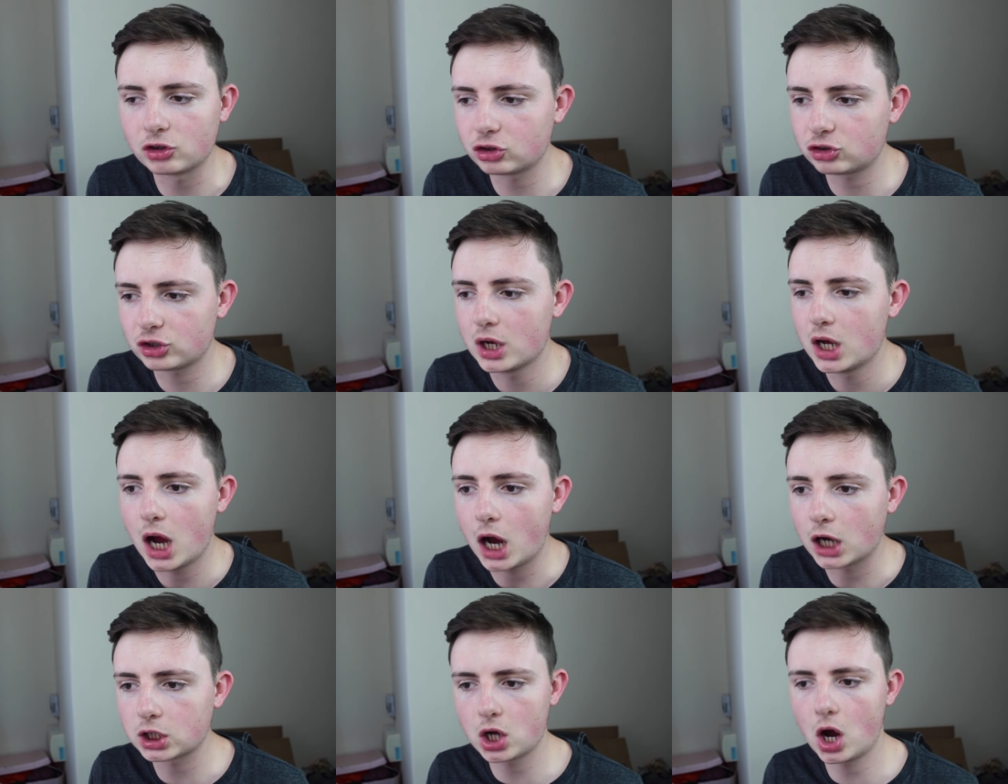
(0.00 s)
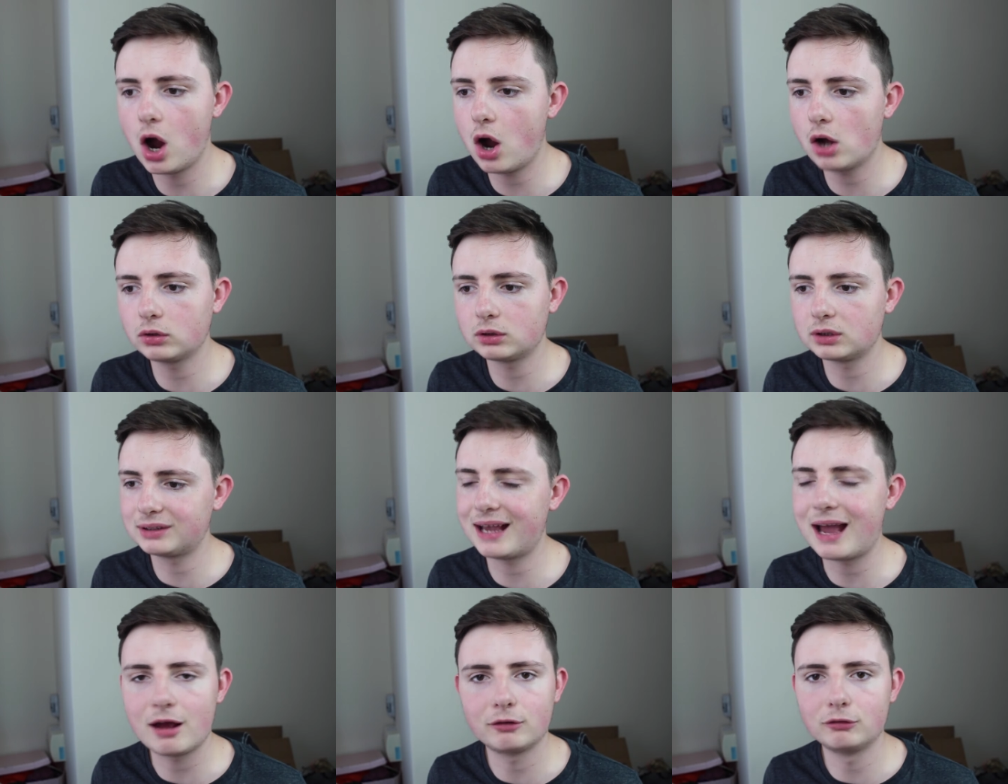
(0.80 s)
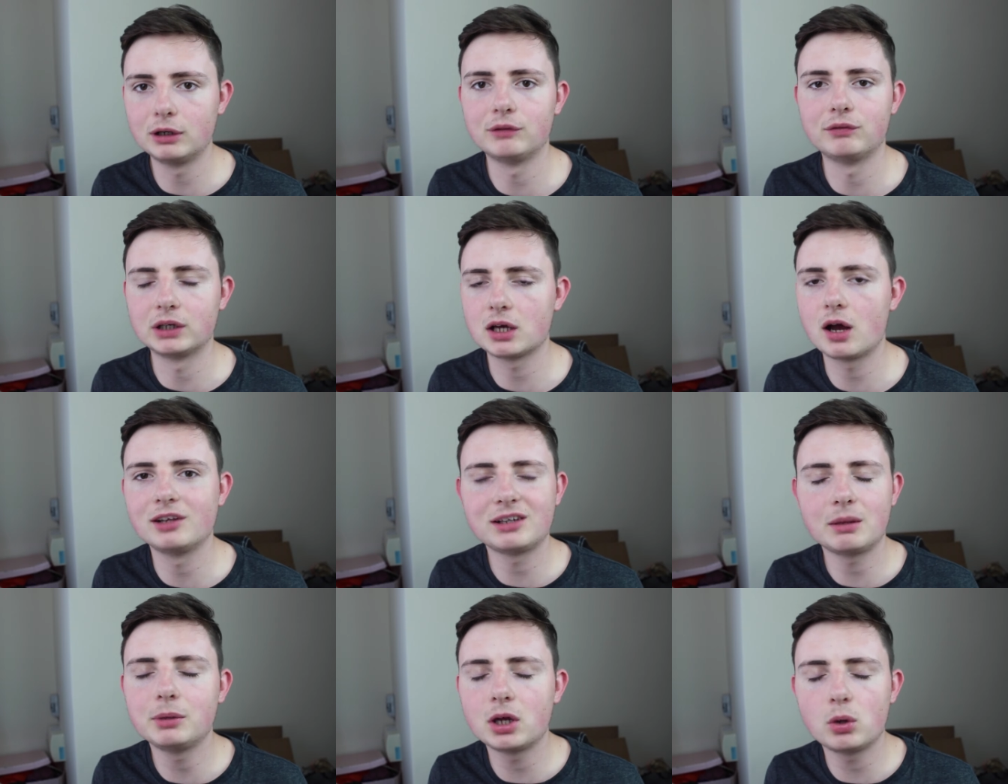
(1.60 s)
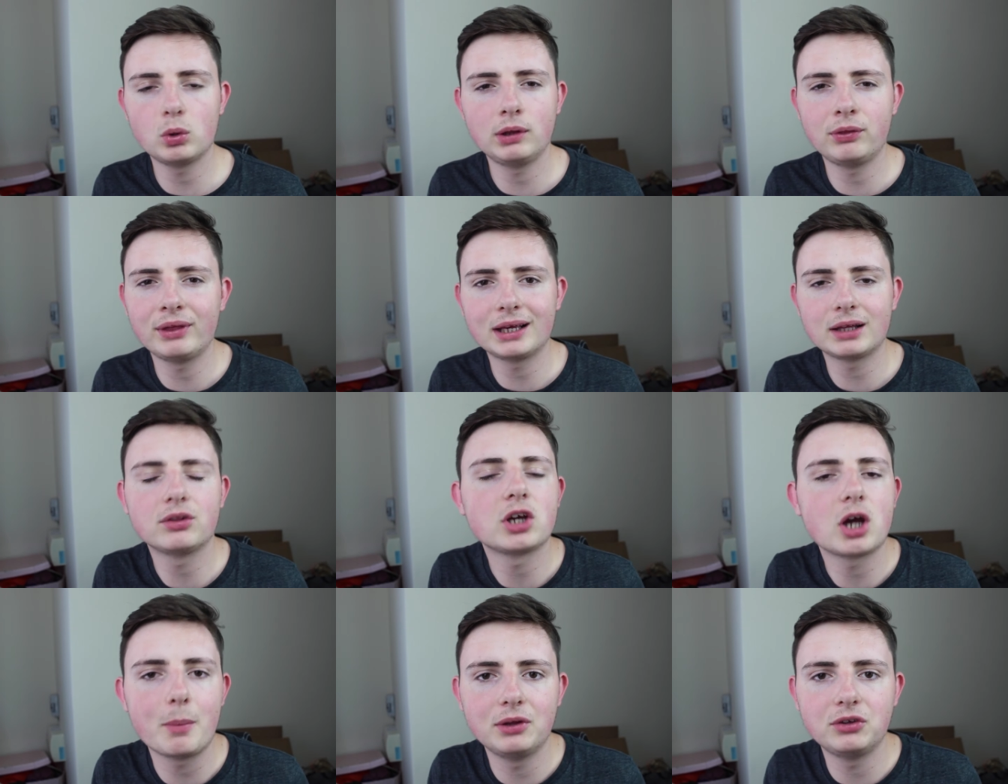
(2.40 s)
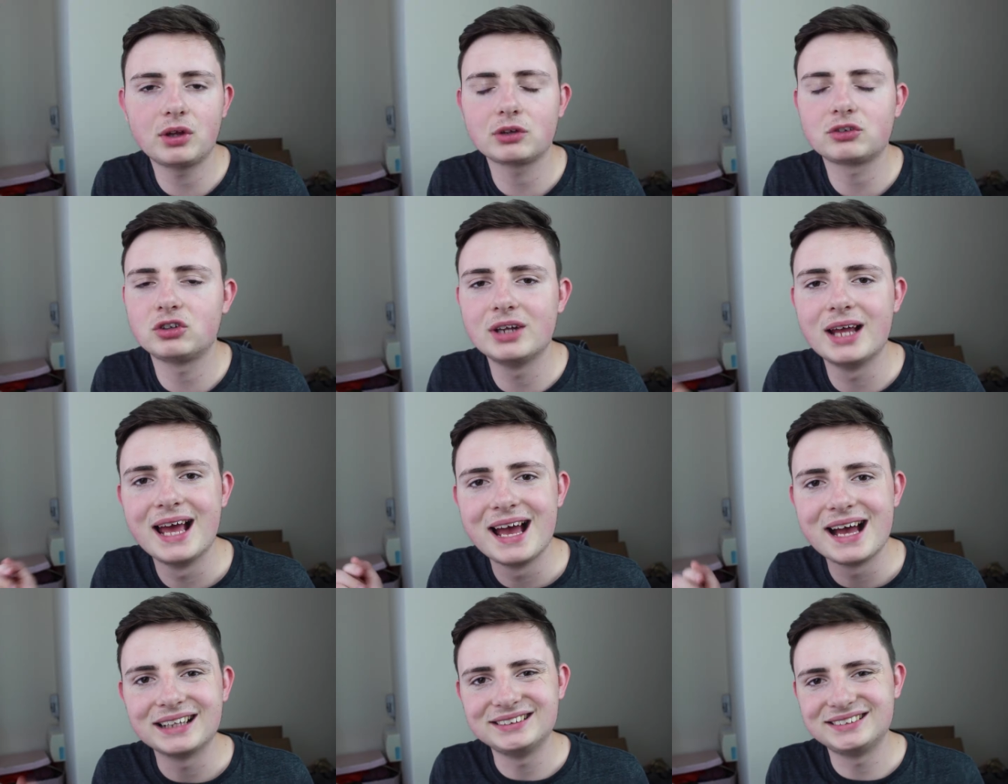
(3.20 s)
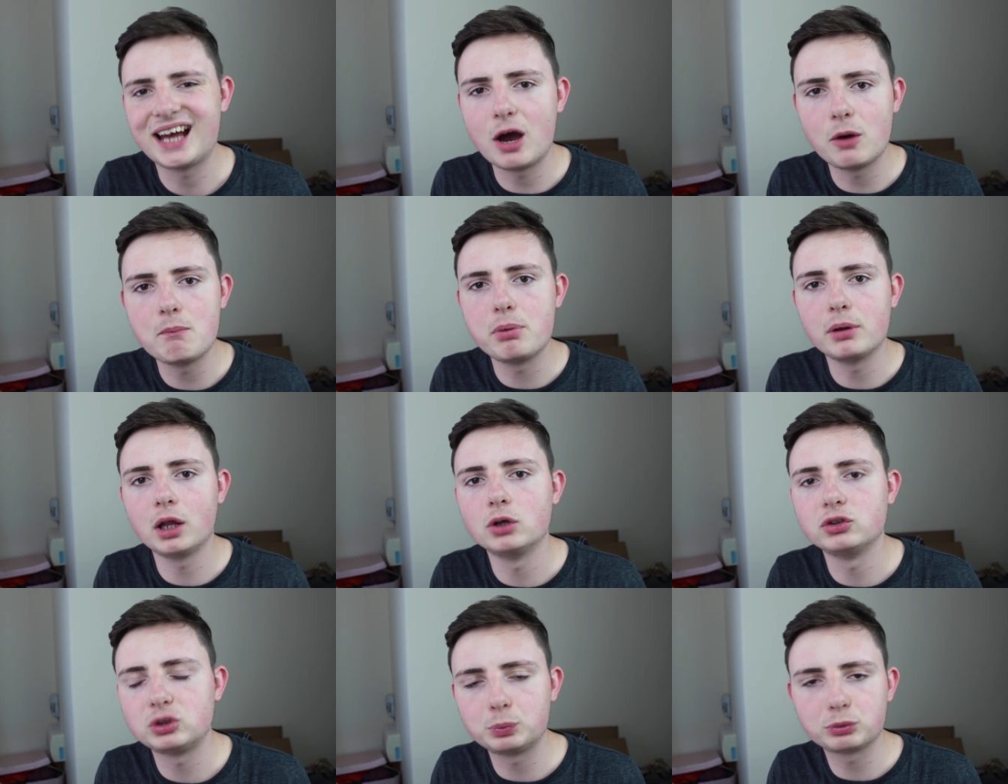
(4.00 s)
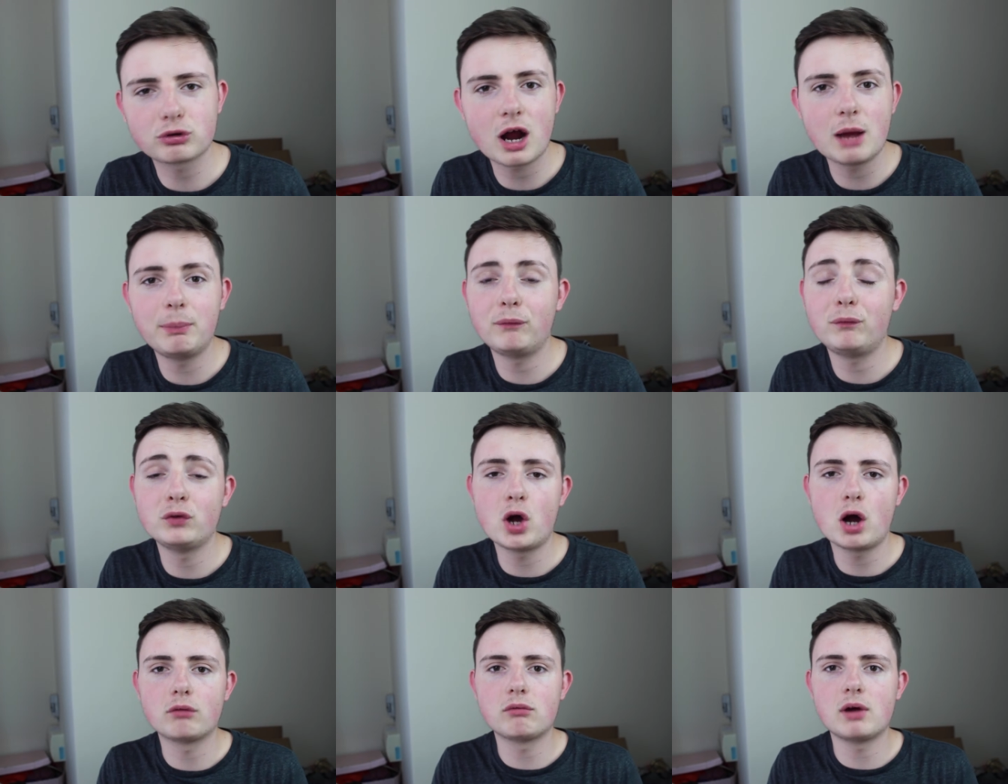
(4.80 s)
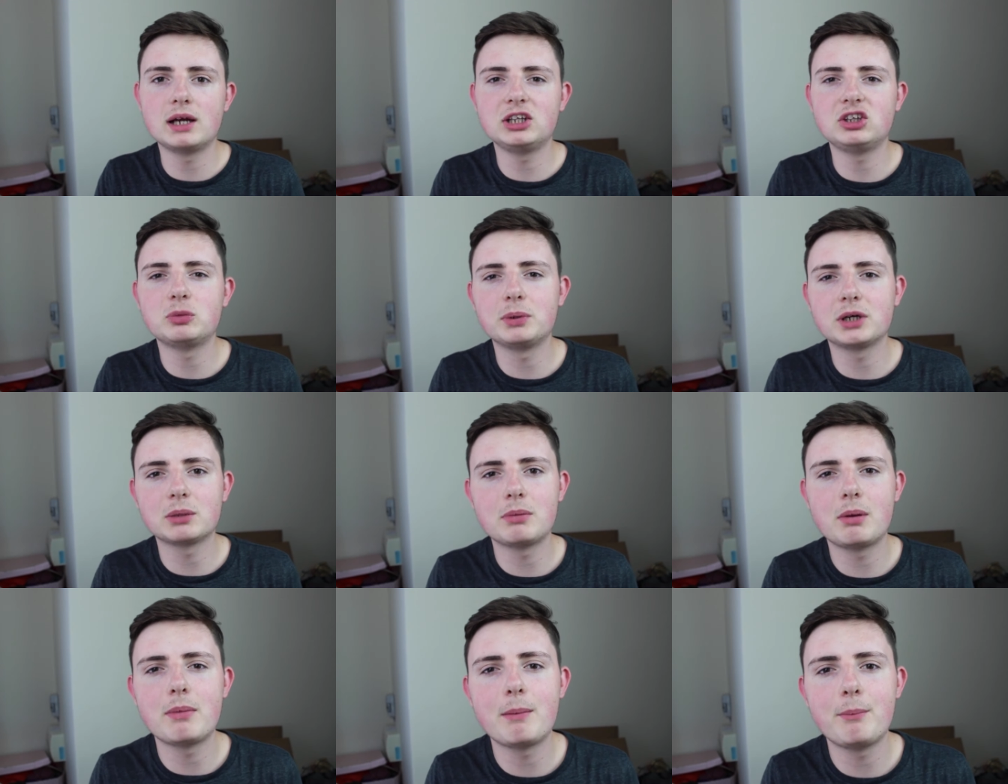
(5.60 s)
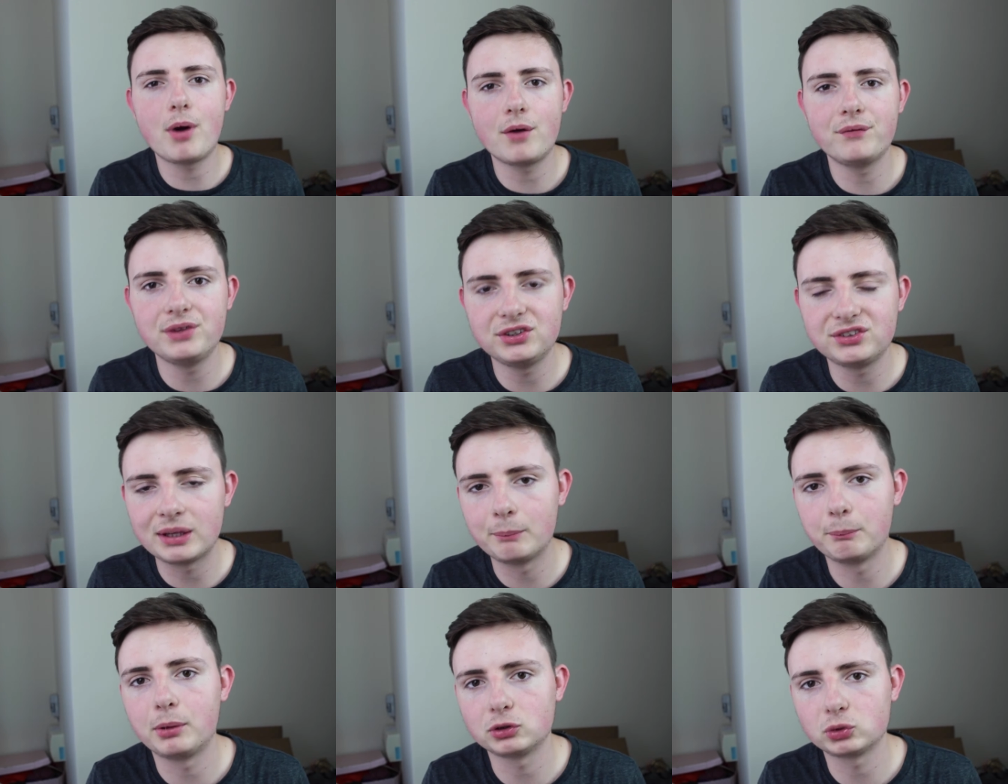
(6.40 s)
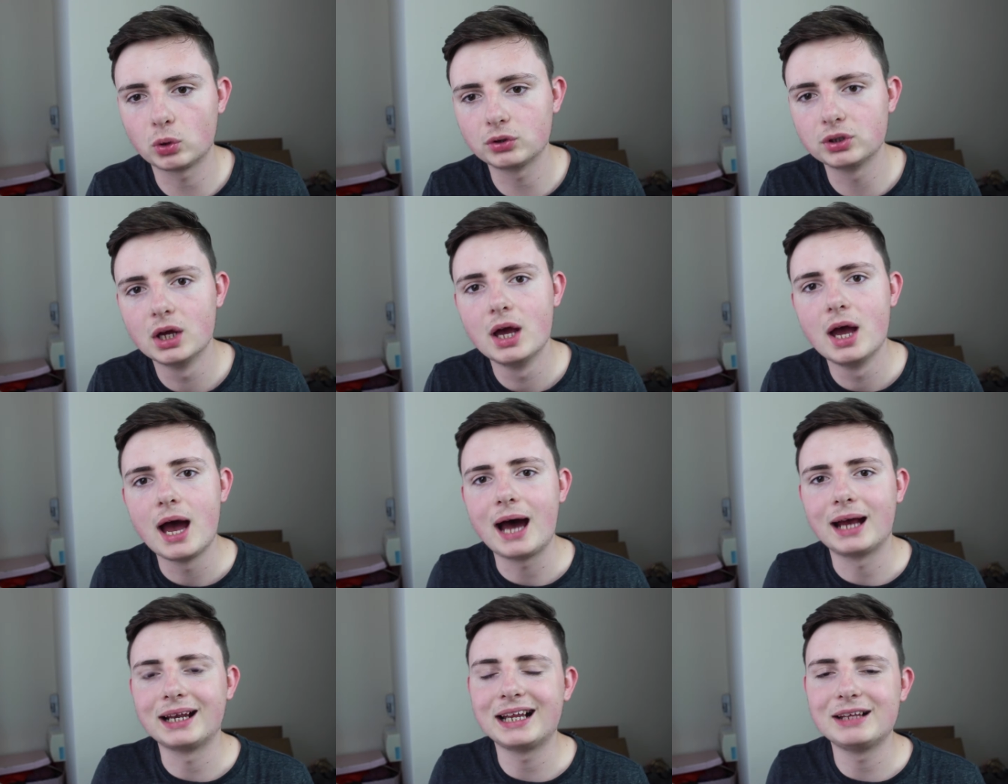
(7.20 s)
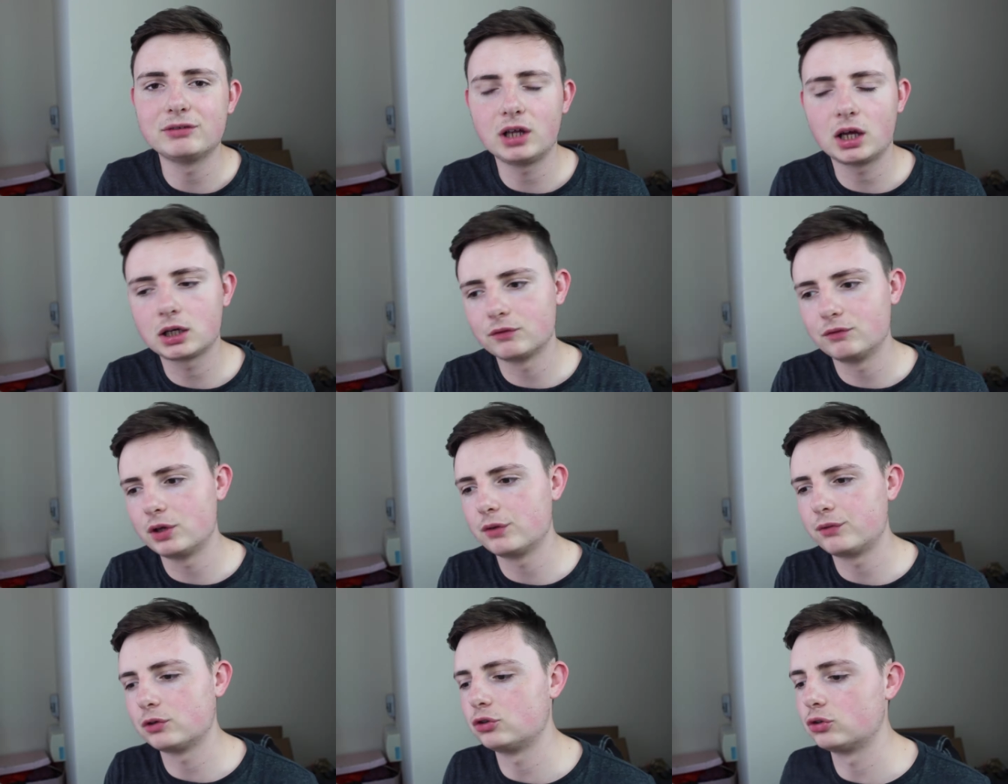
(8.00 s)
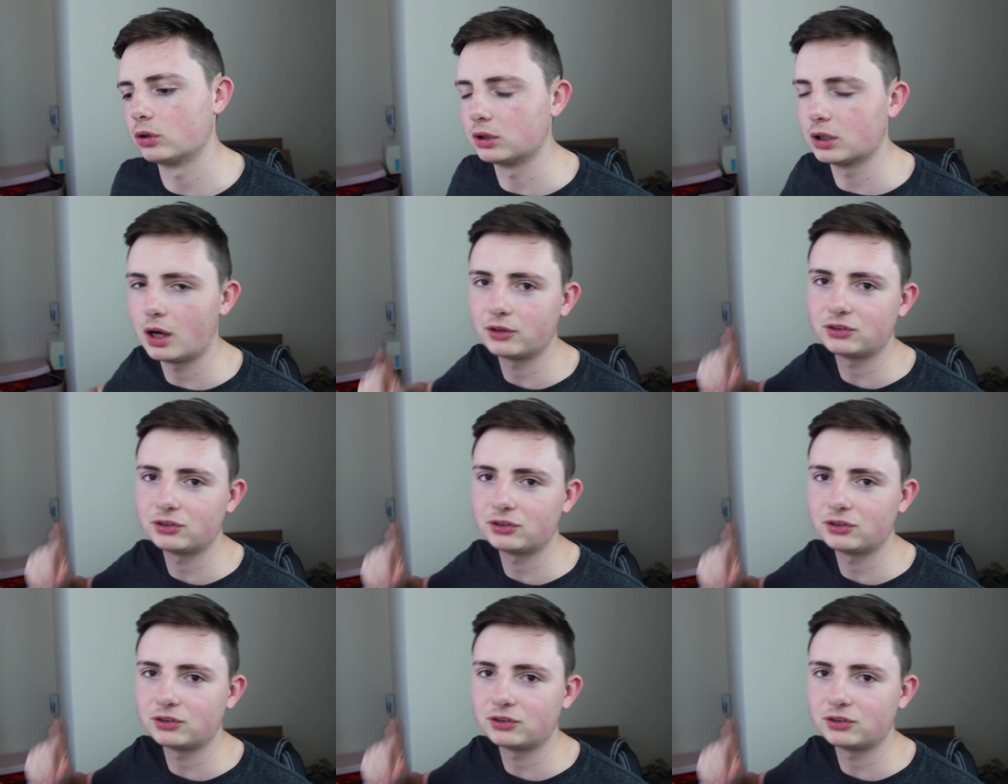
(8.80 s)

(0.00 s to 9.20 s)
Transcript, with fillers: I just I can't get rid of it. Guys, let me know what you think in the comment section down below. Subscribe if you're not ready to become a member of the Senpai Squad and leave a like on the video if you enjoyed.